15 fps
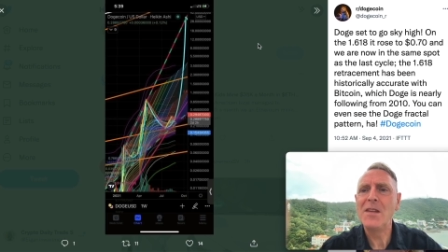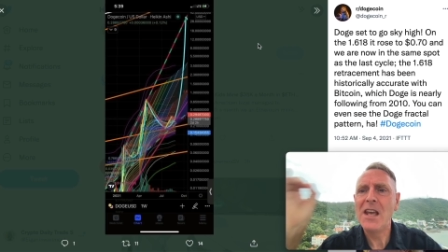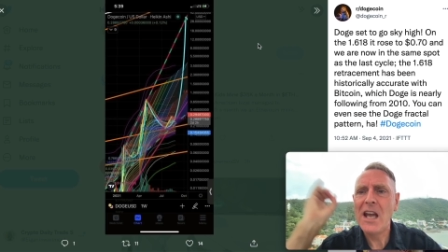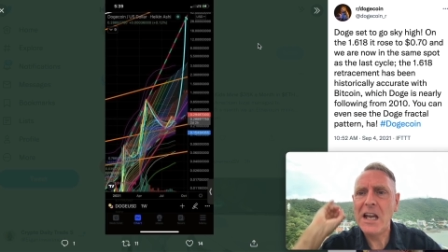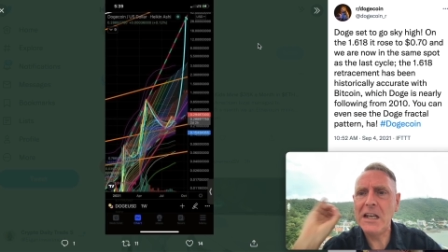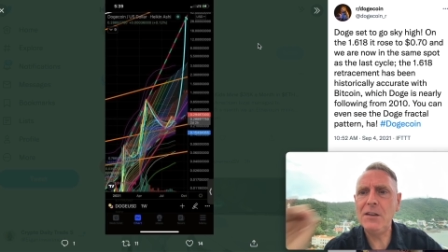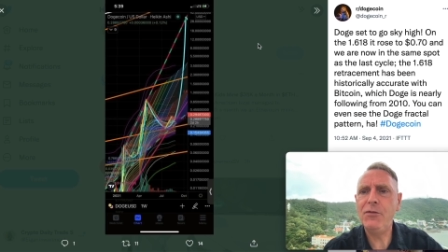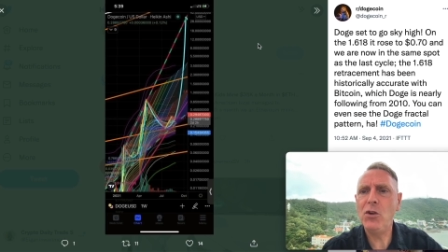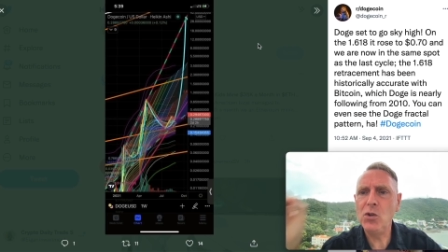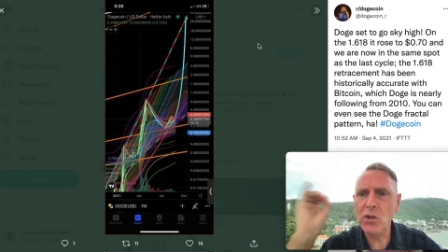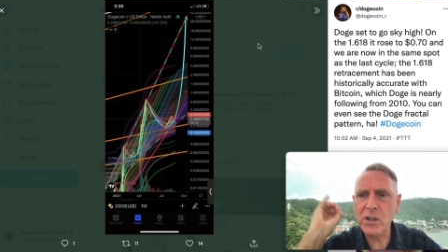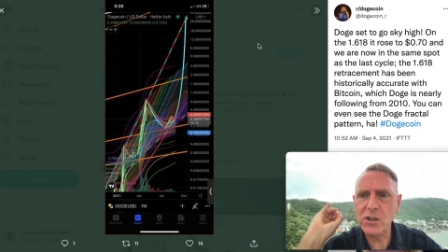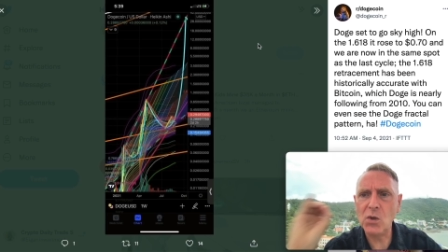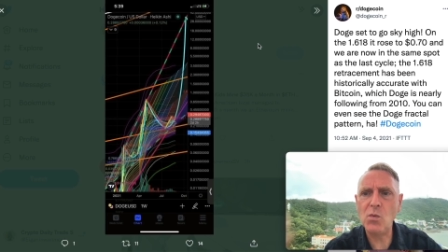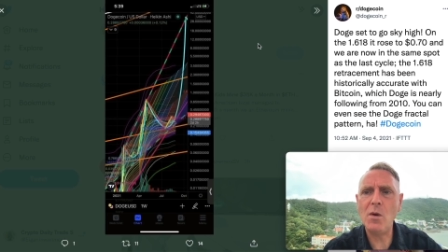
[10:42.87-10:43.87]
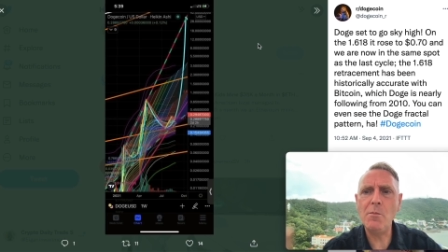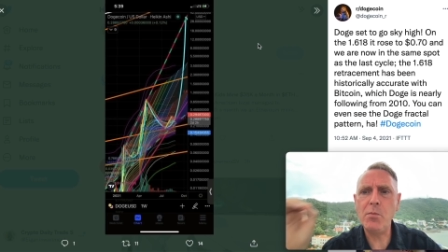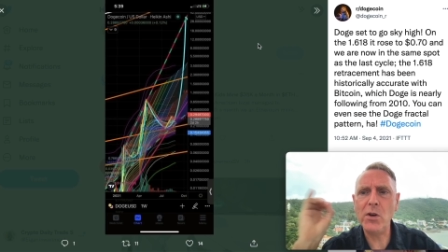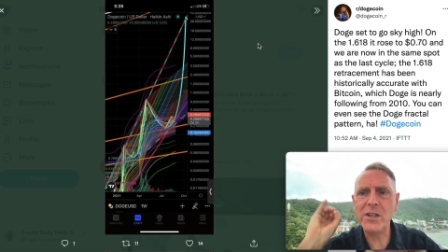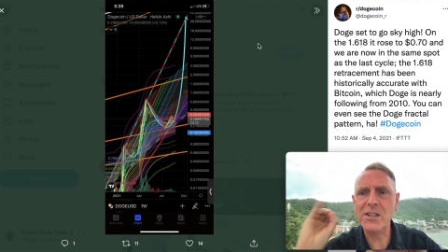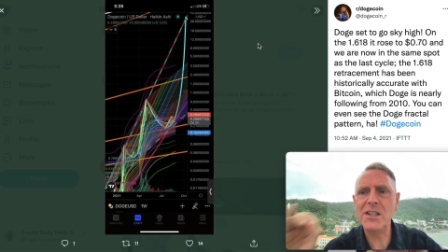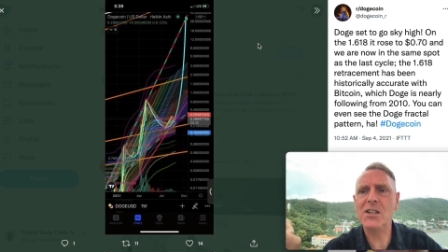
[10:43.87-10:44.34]
And if we look at the
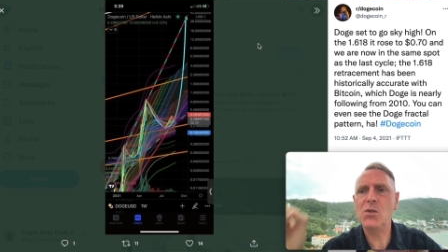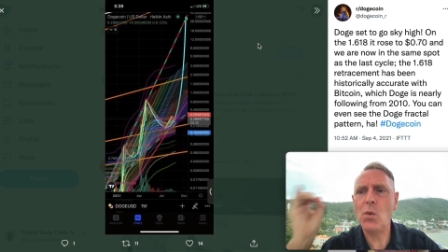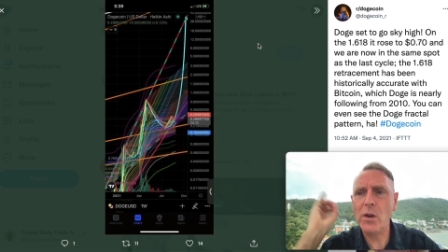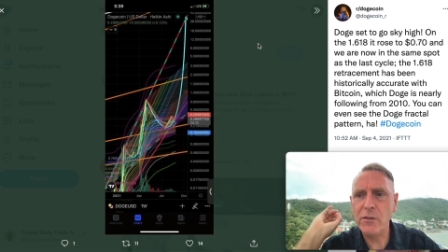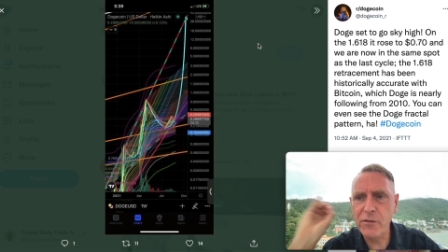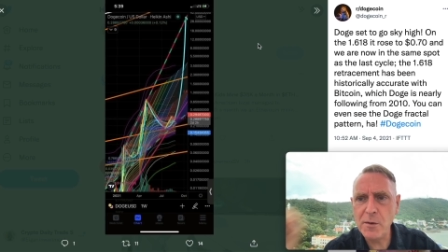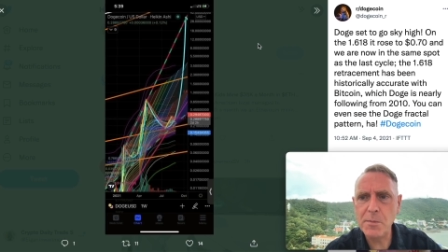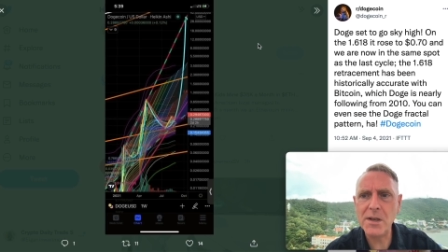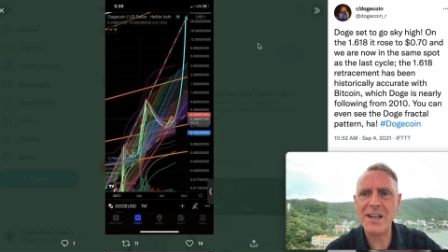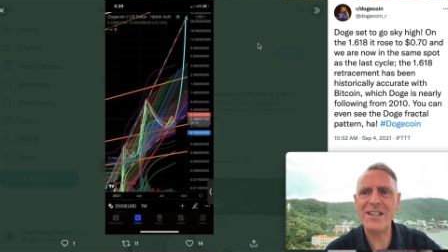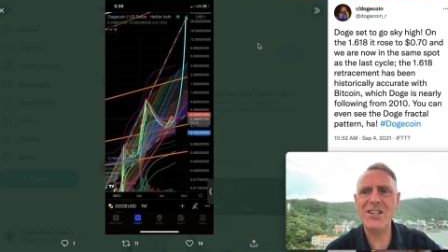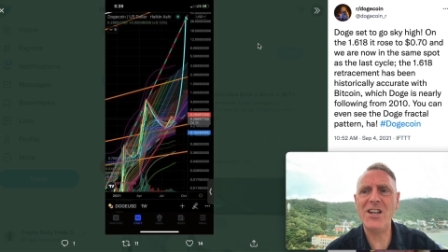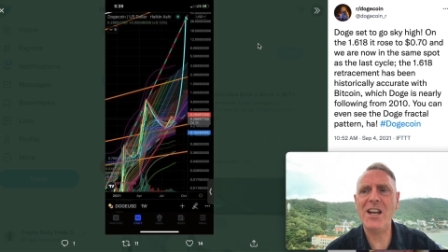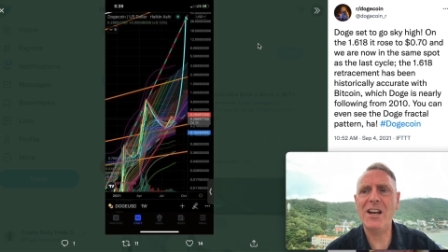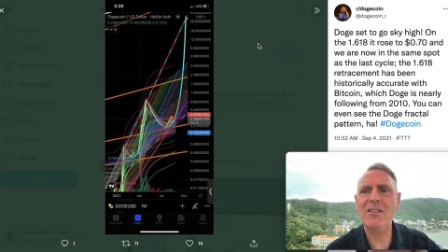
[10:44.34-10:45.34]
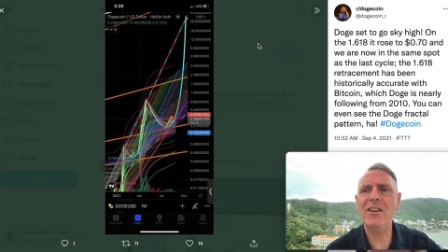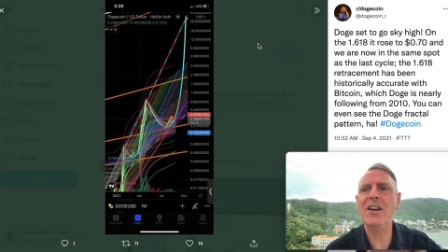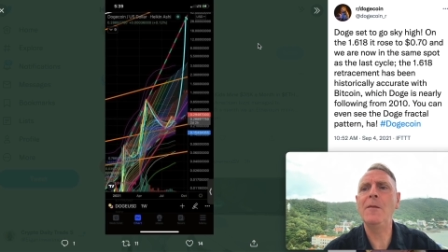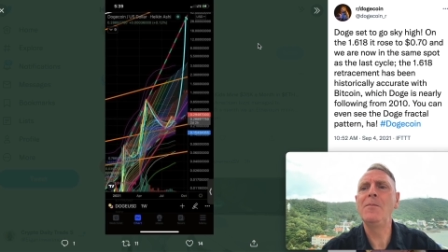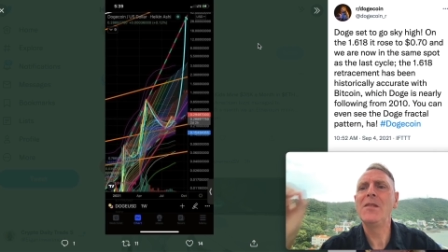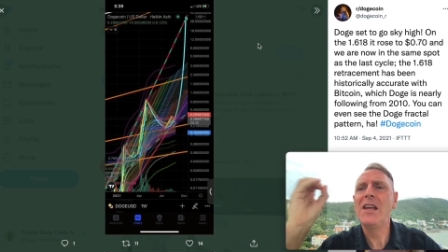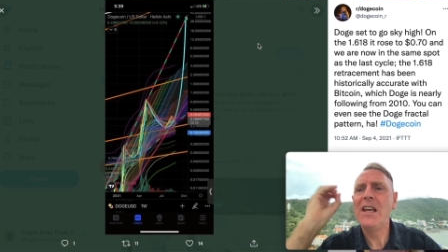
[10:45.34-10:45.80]
1.61 Fibonacci area,
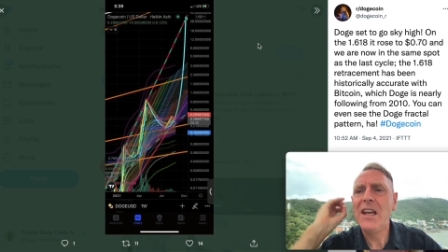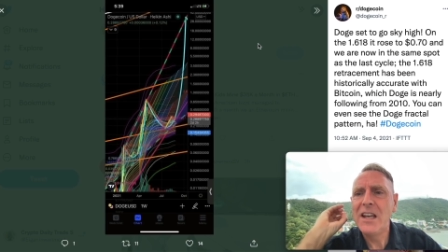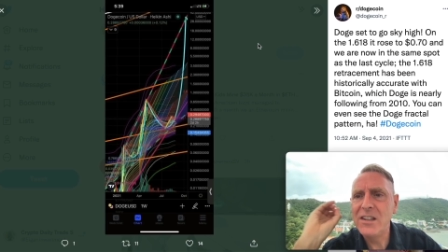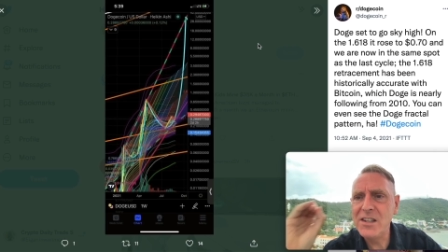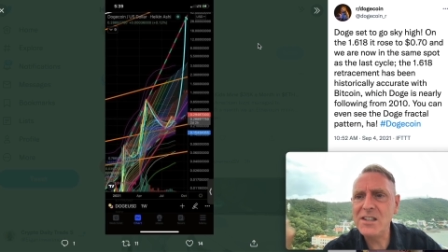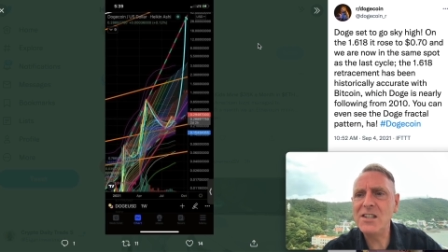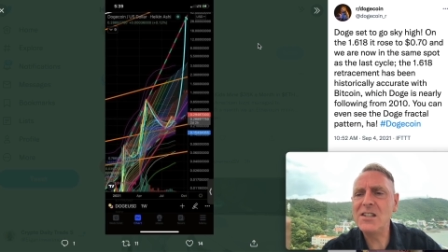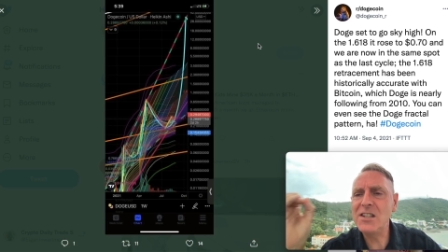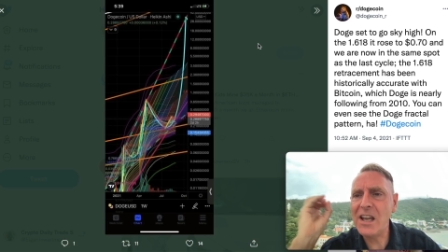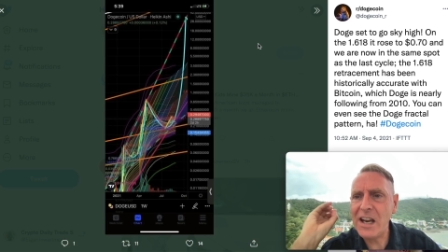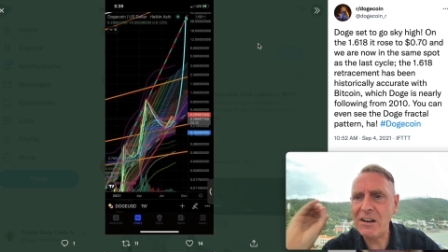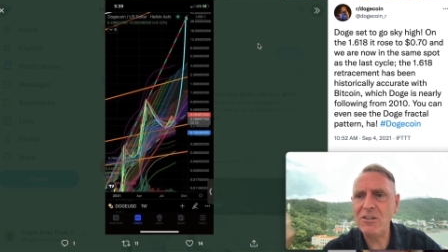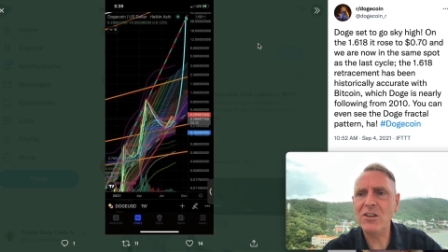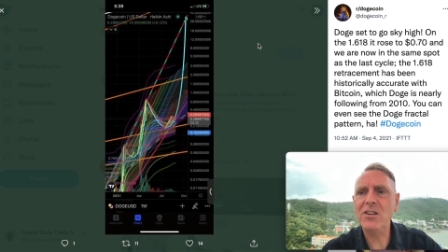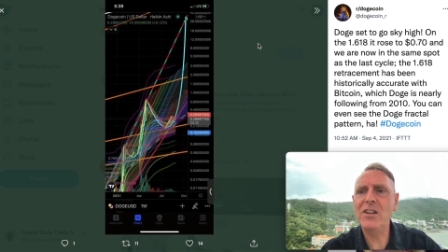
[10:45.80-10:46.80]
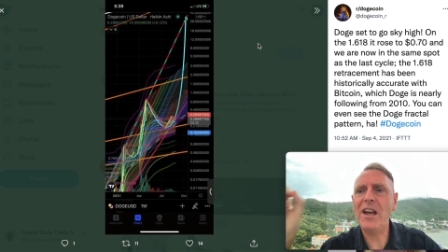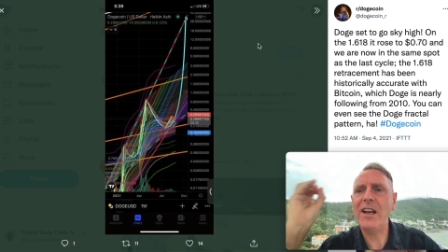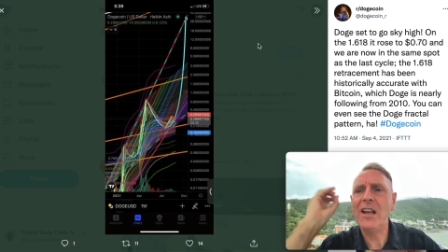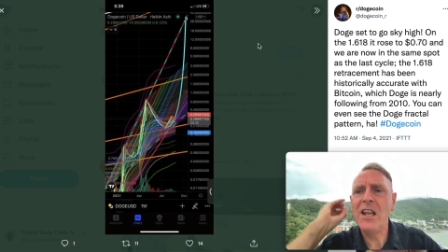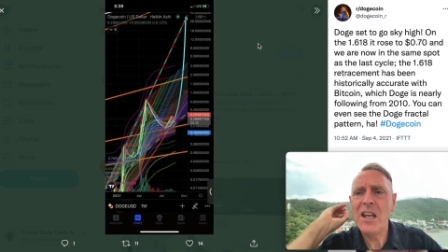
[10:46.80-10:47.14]
this is the area that